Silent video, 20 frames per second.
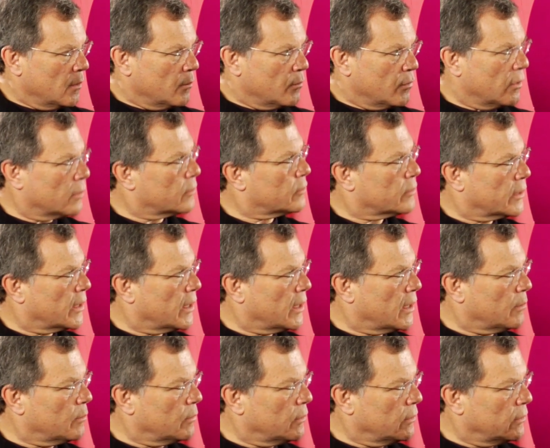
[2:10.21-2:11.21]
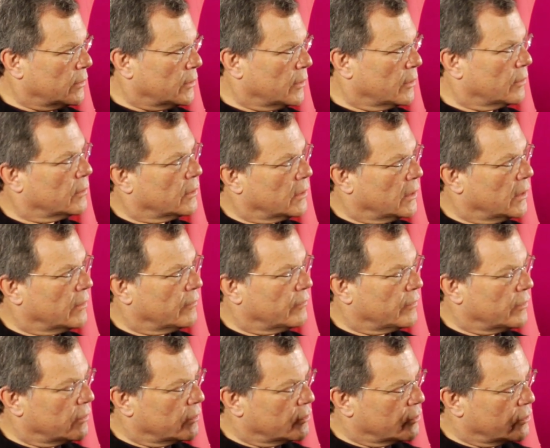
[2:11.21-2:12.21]
Procter & Gamble,
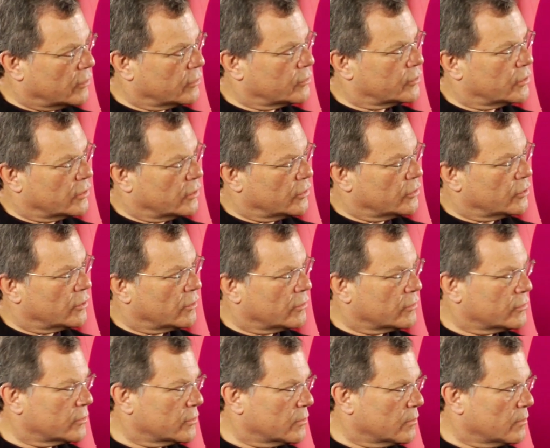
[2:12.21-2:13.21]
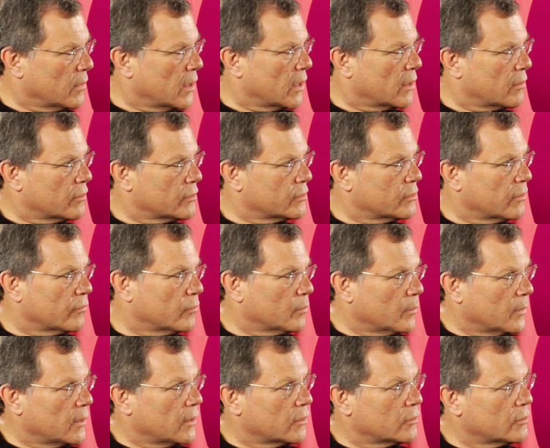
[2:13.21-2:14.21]
Unilever, okay. Johnson & Johnson, Microsoft
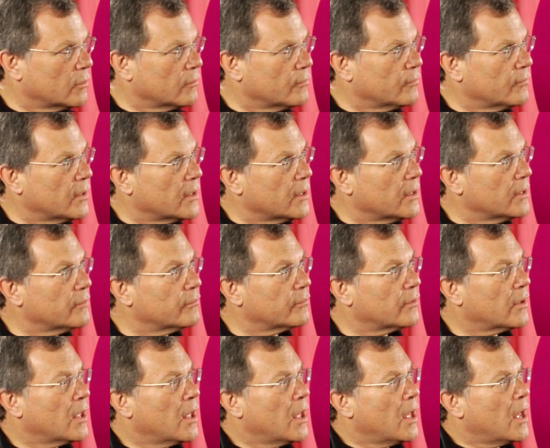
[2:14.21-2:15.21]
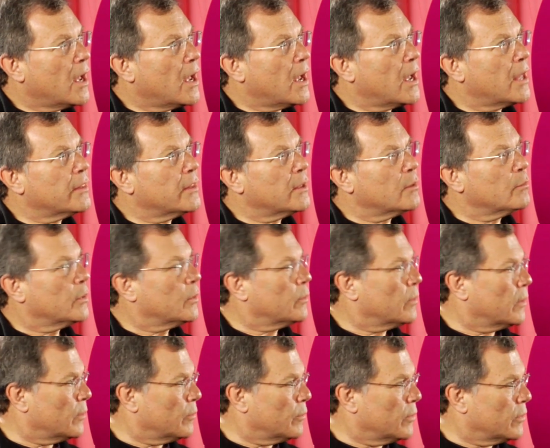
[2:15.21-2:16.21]
would be our top five. And then we
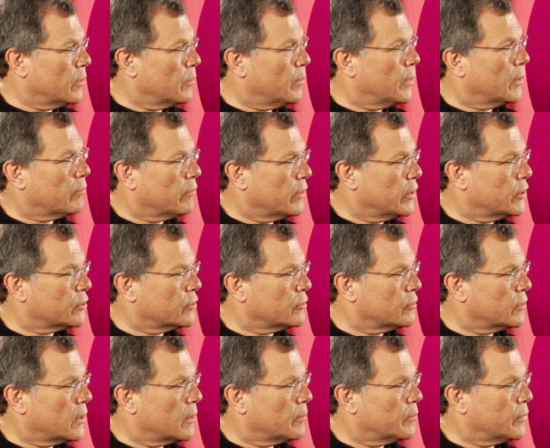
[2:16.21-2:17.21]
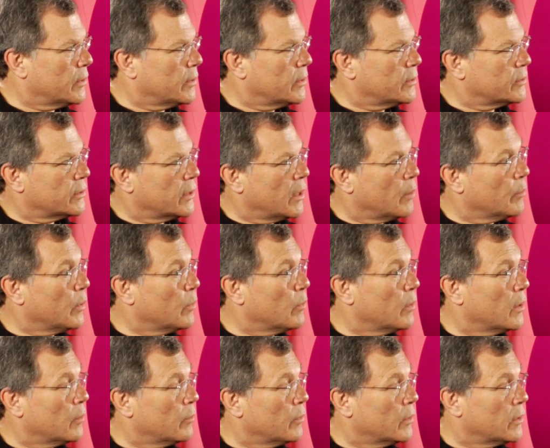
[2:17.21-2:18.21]
work with the big regional companies, and then we
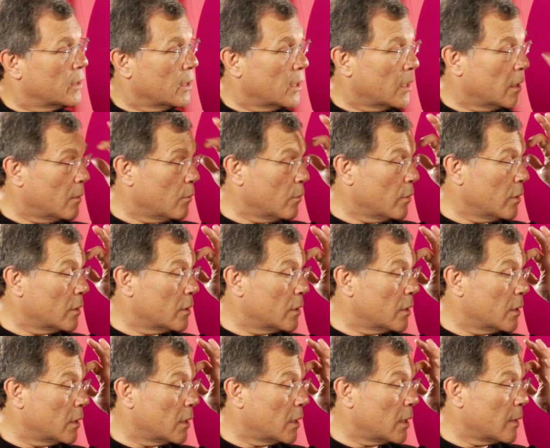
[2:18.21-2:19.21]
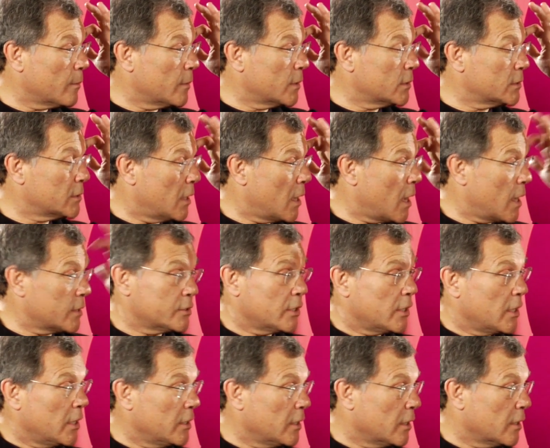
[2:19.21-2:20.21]
work with the, with the companies, as
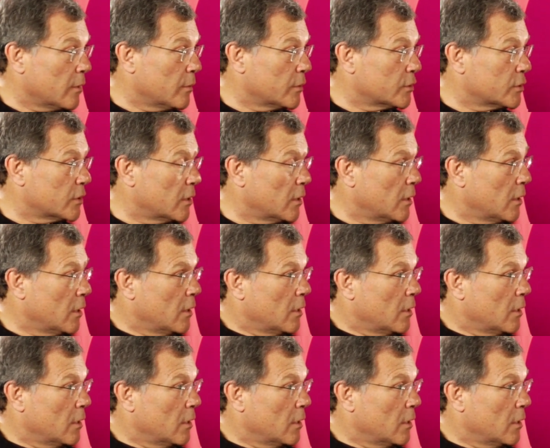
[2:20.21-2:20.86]
in India, which are